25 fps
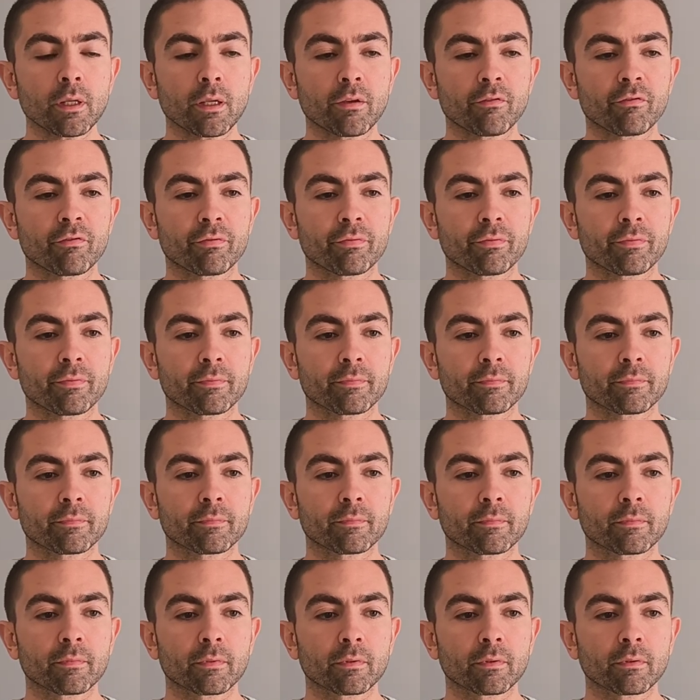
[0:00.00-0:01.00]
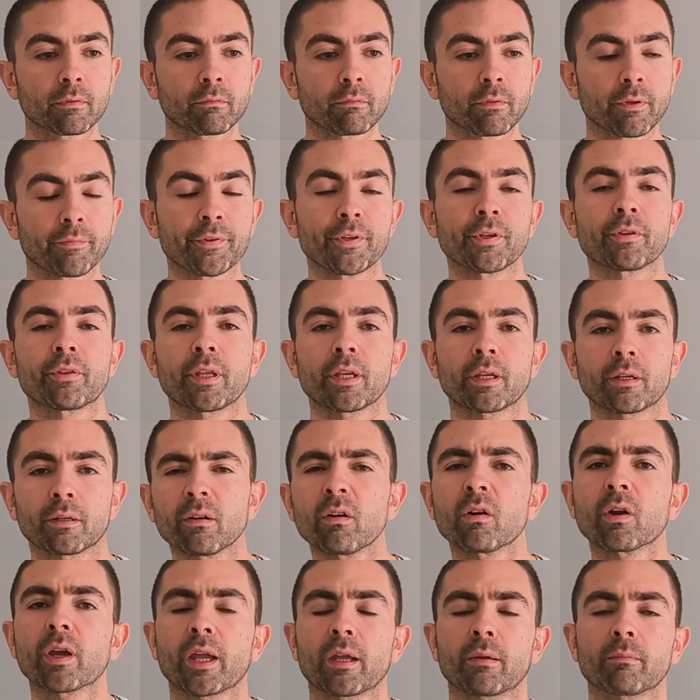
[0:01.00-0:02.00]
if you think,
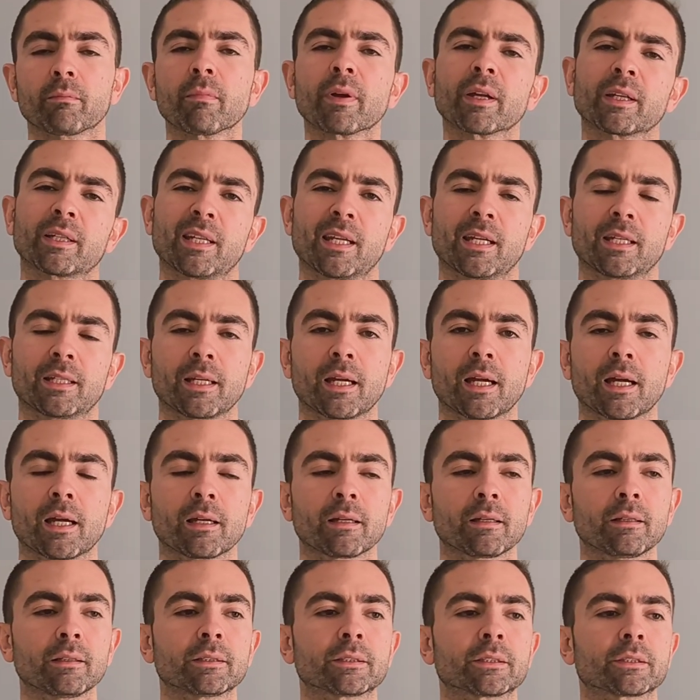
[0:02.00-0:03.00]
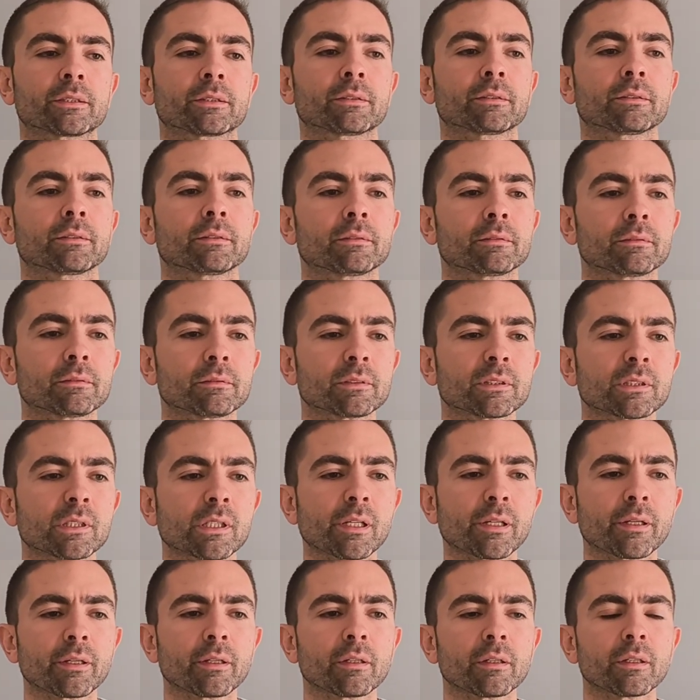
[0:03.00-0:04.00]
okay, my data is
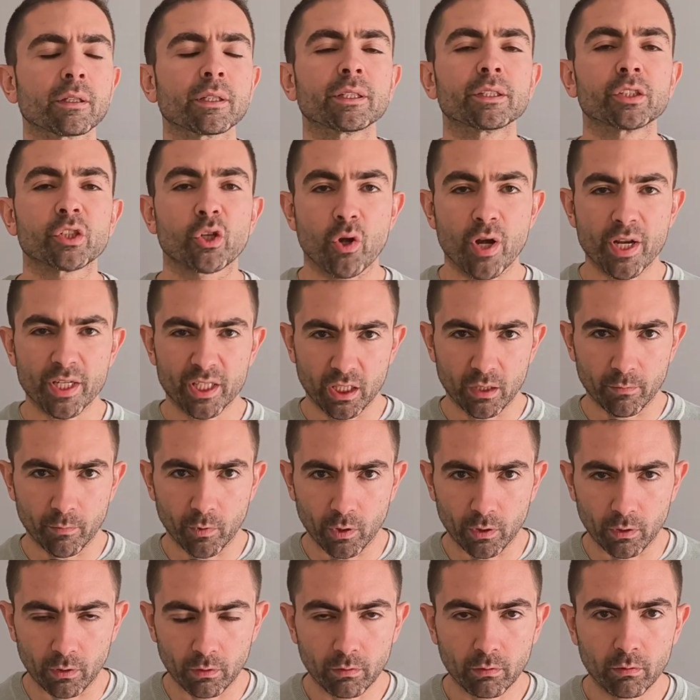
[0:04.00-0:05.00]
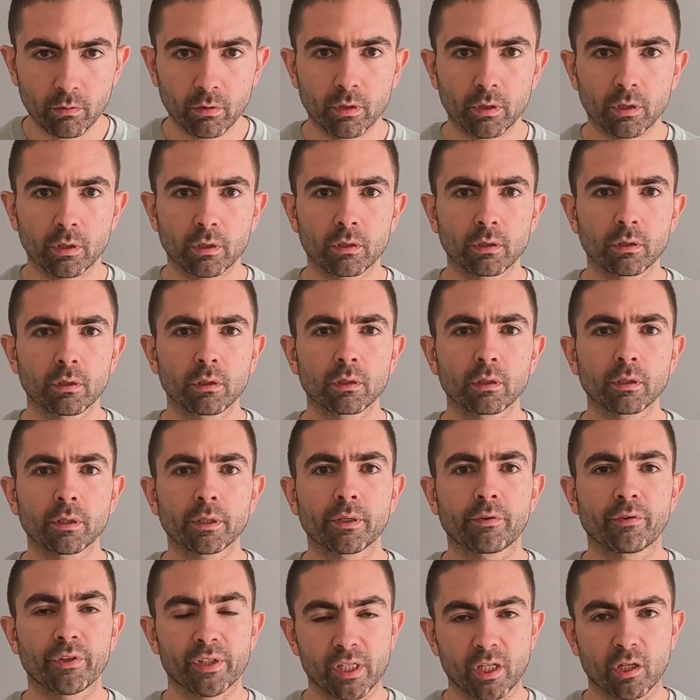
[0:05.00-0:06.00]

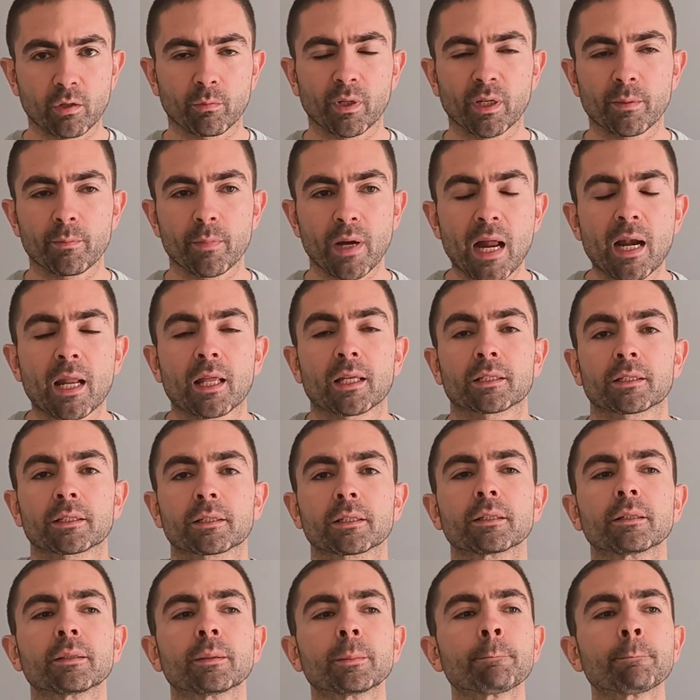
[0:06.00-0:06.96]
reasonably balanced,